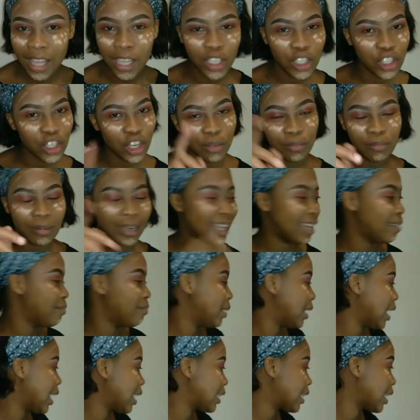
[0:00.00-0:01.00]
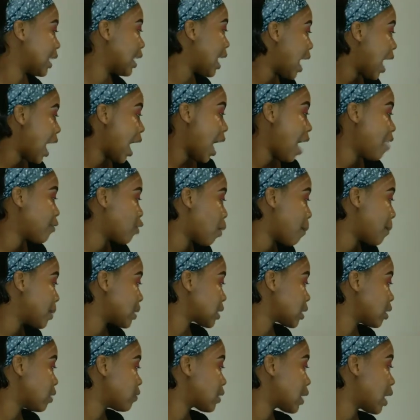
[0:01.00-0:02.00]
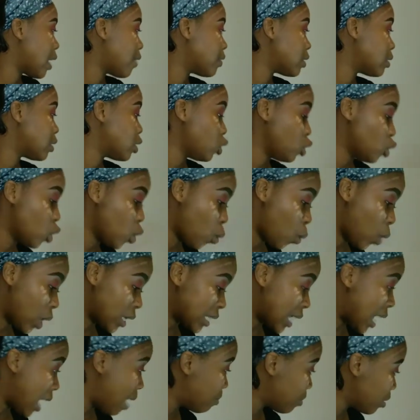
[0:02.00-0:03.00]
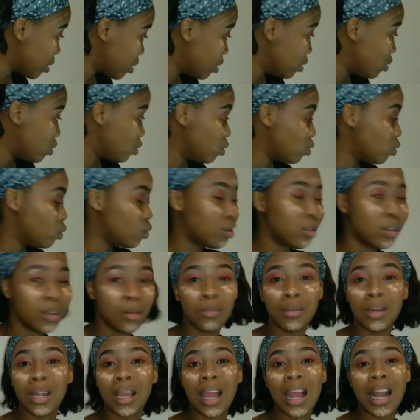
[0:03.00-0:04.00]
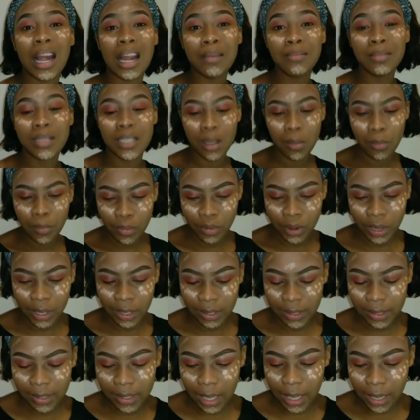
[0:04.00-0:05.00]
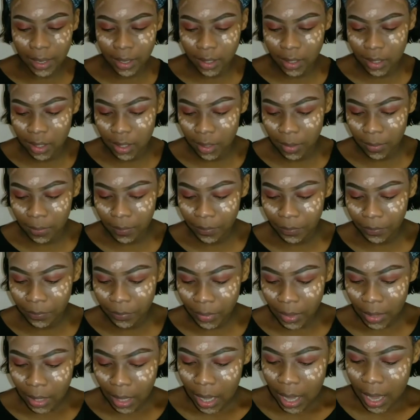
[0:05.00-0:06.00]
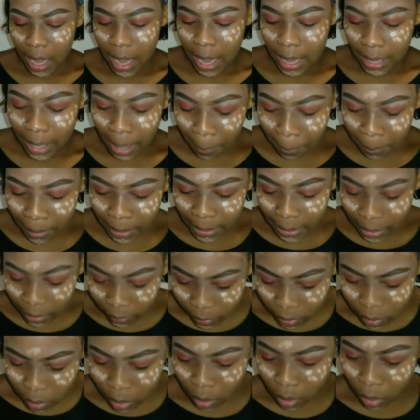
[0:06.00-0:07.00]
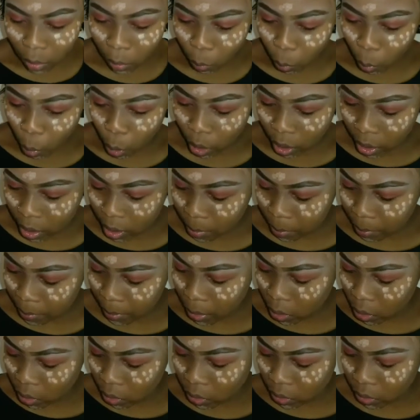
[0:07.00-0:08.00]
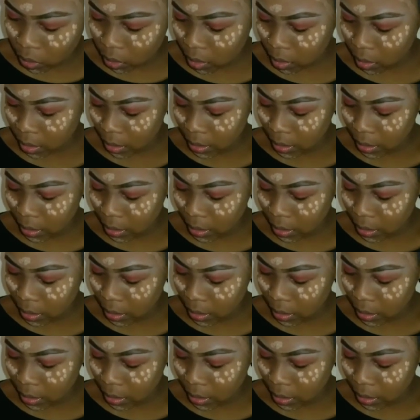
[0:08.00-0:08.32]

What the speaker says: Don't play me like that. I've got myself covered. You know what I'm gonna do? I'm gonna claim temporary insanity. And I believe it's gonna work because it